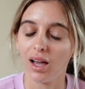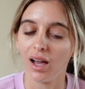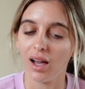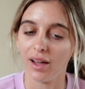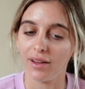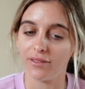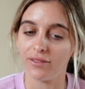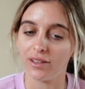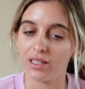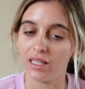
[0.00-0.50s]

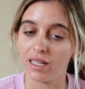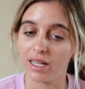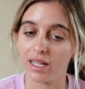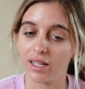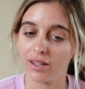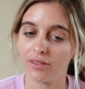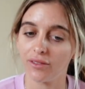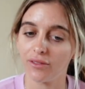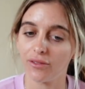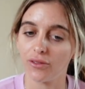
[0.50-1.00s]
I feel
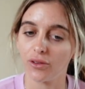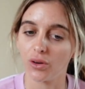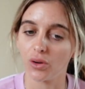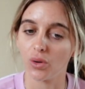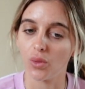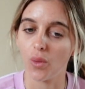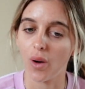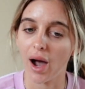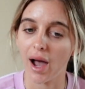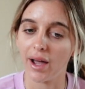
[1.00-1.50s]
like for
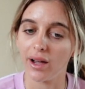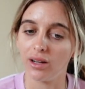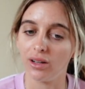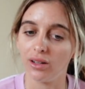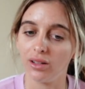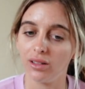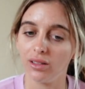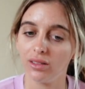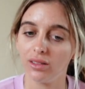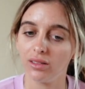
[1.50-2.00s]
a
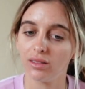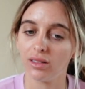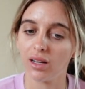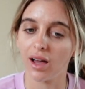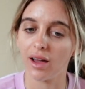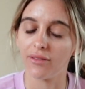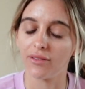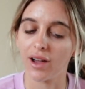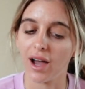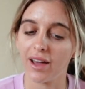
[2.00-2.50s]
while
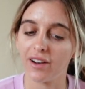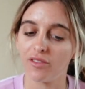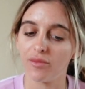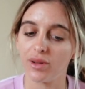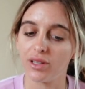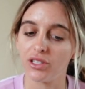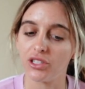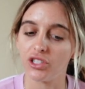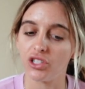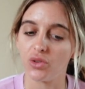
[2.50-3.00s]
I've kind of
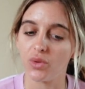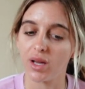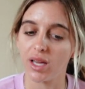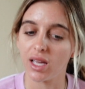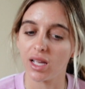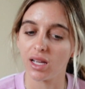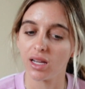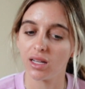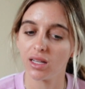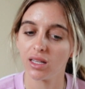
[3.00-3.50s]
been
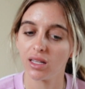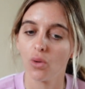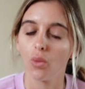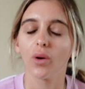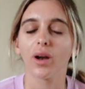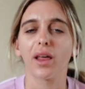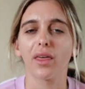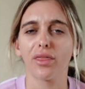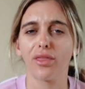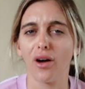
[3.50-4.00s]
doing
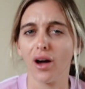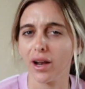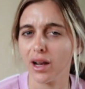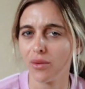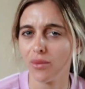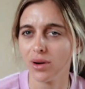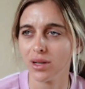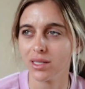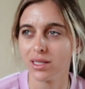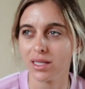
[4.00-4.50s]
what I thought I
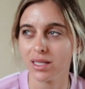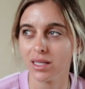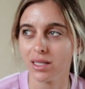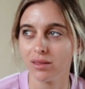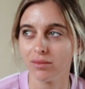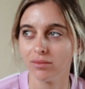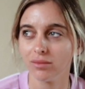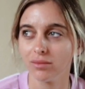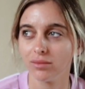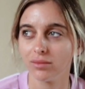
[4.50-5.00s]
wanted.
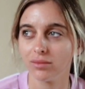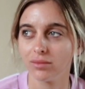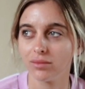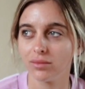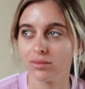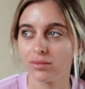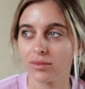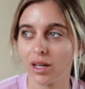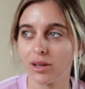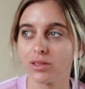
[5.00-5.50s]

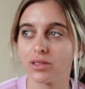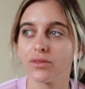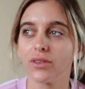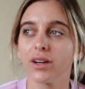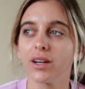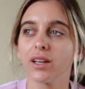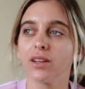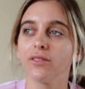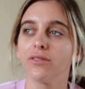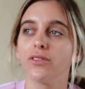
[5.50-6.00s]
I was
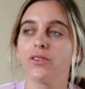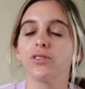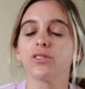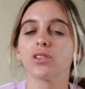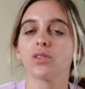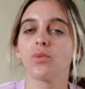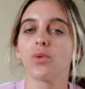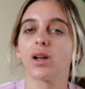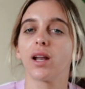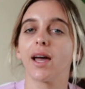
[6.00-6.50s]
very confused
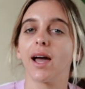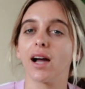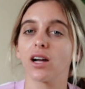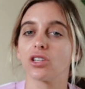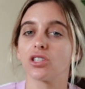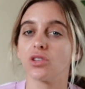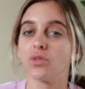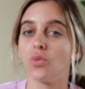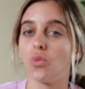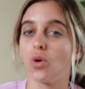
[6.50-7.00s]
on what I
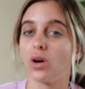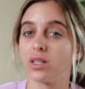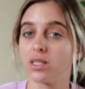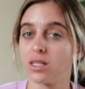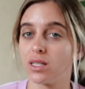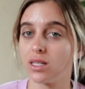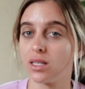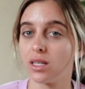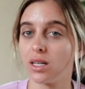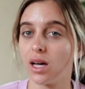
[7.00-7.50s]
actually wanted.